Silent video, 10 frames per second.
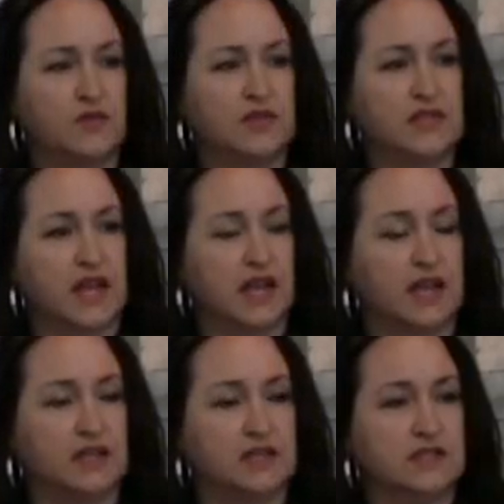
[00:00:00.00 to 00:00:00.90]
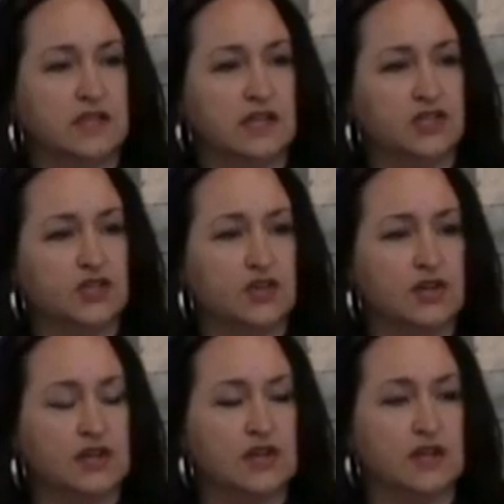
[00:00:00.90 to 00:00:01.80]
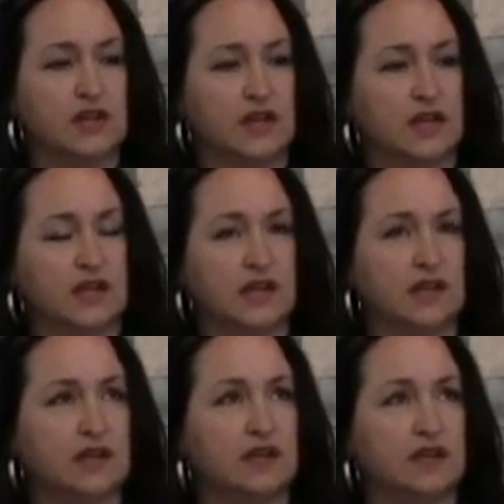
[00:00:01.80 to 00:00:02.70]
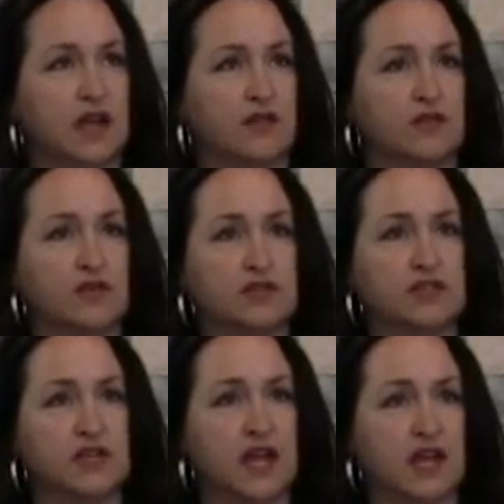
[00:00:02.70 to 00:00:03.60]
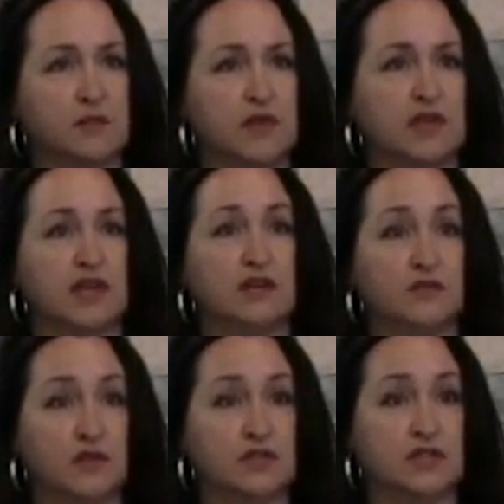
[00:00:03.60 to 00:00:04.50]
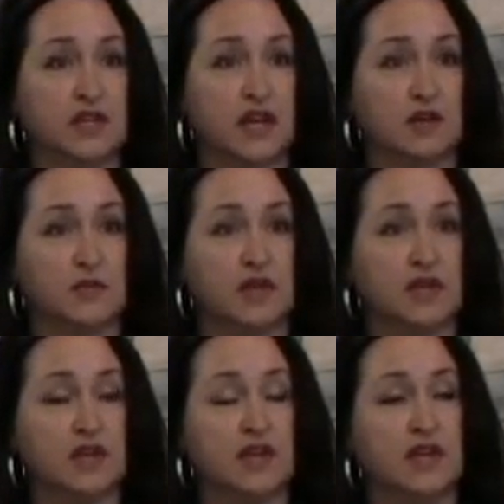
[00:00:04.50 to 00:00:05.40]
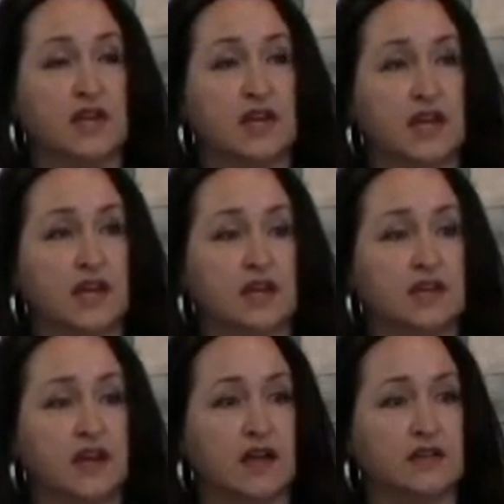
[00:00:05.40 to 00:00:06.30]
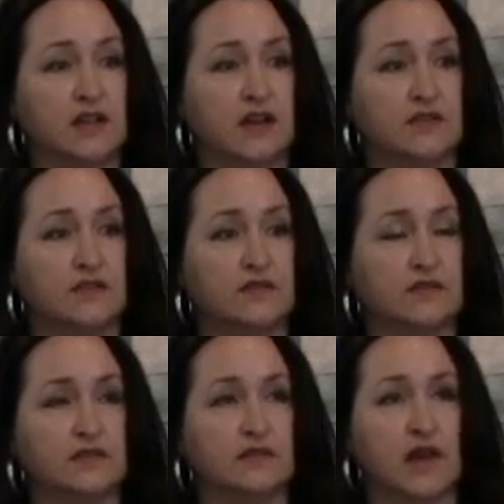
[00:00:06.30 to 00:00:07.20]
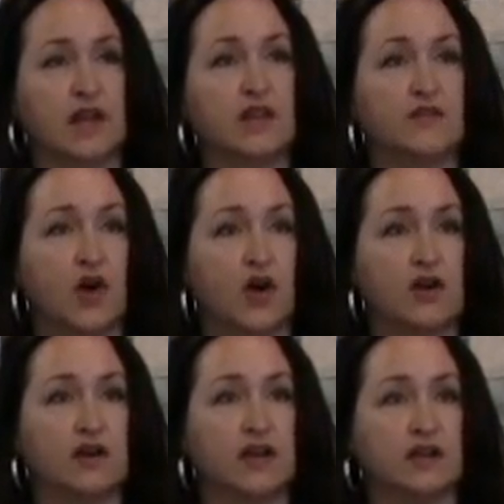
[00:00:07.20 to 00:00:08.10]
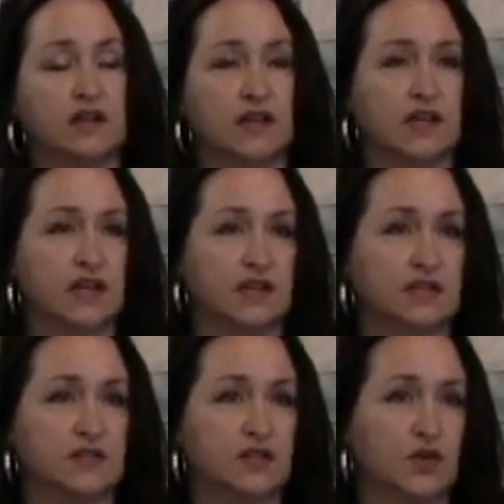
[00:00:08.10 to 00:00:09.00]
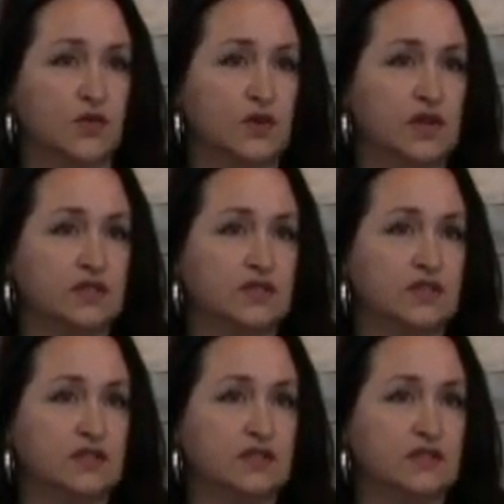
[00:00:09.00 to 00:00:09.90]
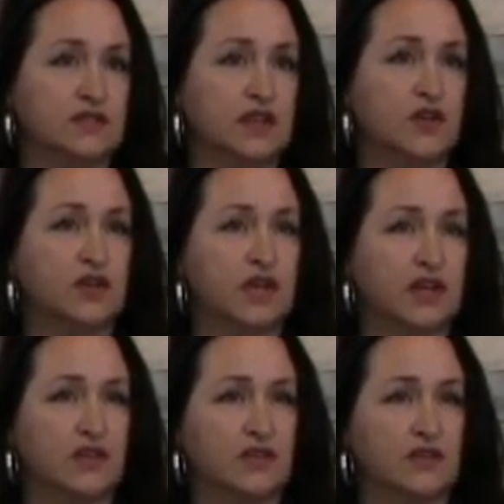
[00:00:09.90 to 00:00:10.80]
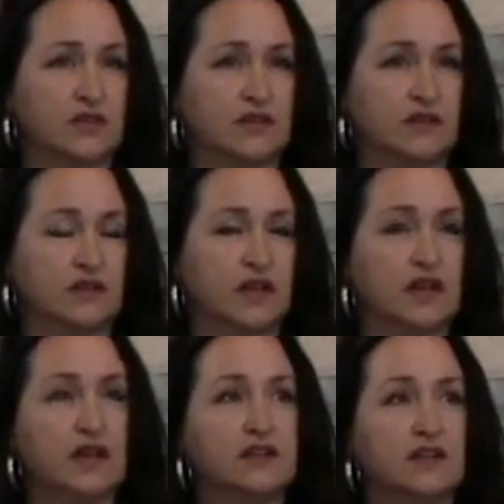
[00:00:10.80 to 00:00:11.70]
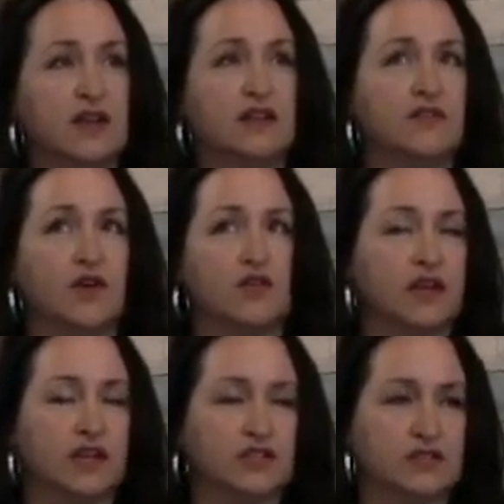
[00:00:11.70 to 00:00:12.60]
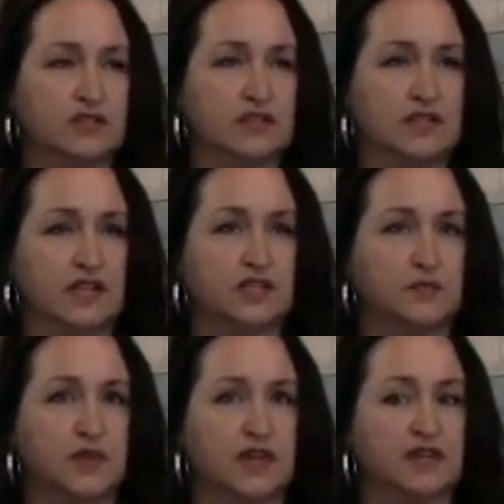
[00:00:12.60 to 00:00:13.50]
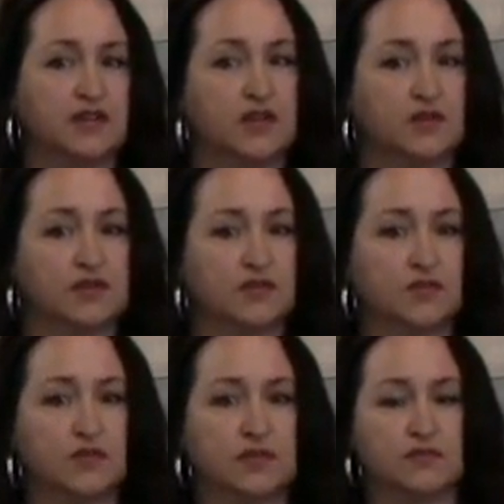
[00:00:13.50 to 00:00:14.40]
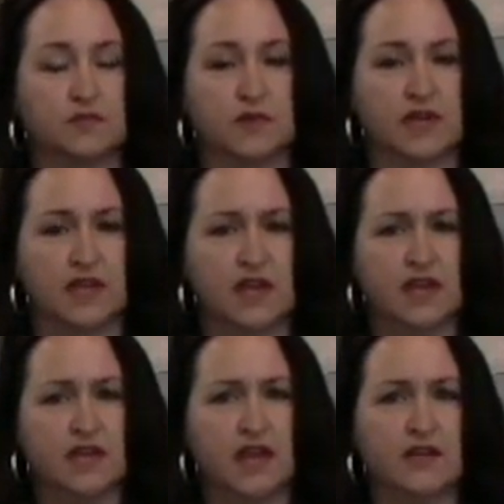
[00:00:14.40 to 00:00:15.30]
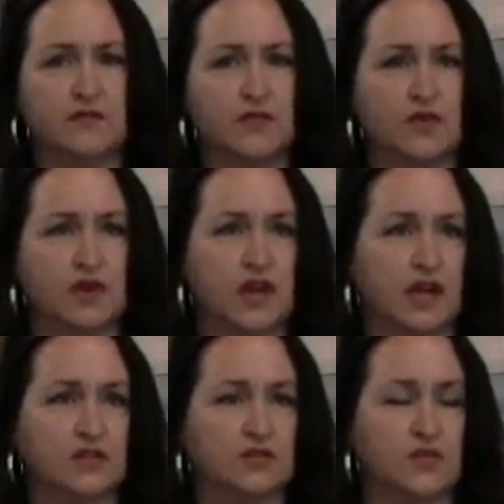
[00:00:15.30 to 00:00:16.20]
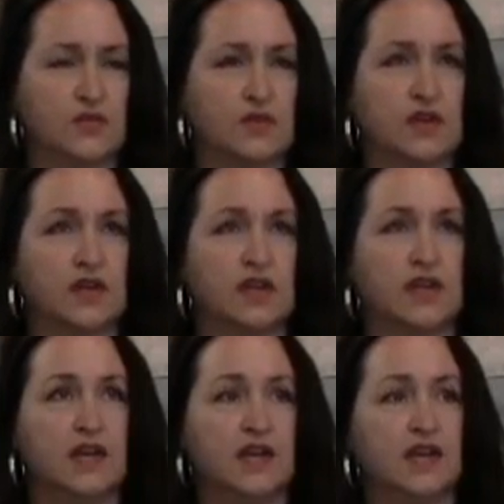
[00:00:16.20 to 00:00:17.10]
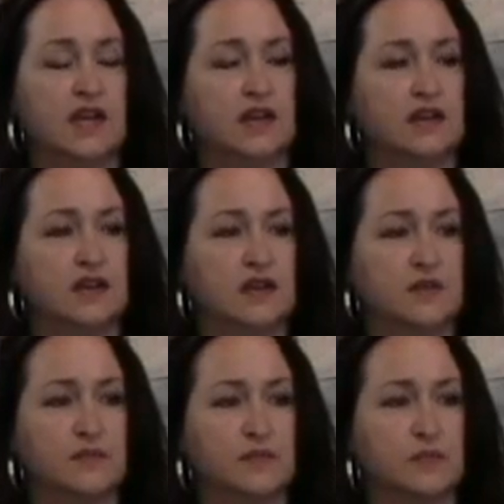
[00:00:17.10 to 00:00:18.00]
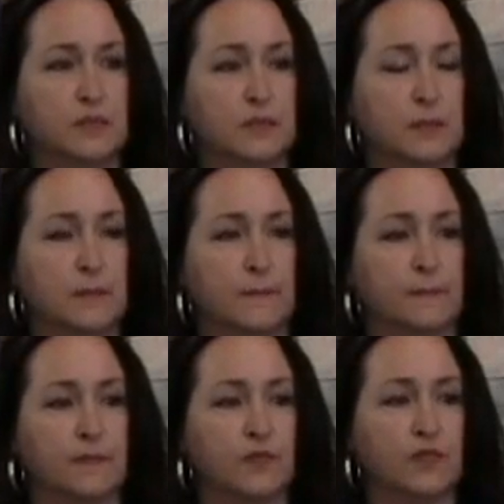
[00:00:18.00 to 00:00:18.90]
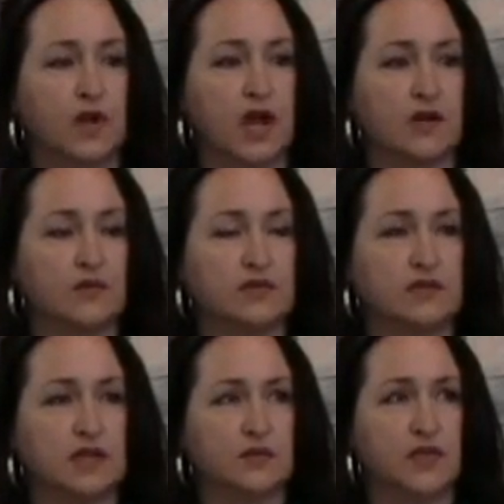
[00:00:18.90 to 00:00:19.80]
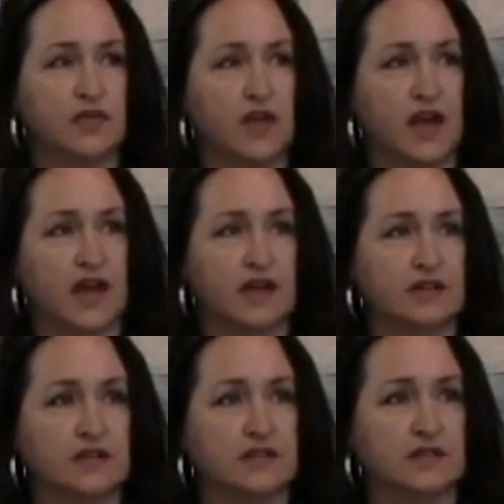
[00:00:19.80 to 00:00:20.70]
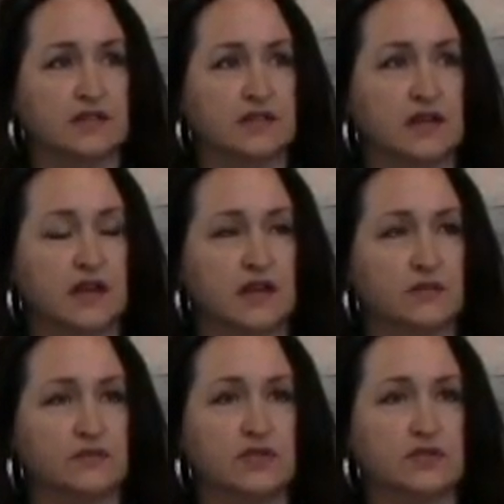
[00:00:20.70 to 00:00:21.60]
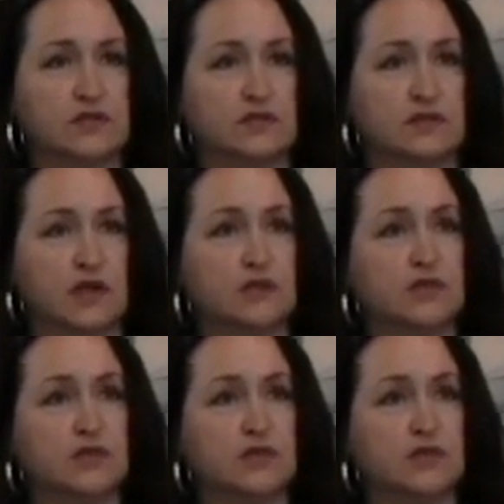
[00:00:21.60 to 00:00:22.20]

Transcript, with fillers: was a teacher in Calvary Christian Academy and Kingdom Christian Academy, and I love I love art and I like kids, so it's just they go together. And I, did, I love all ages to teach, but I you know in the schools it's from like K four to high school, and um, when I was done with that, I just I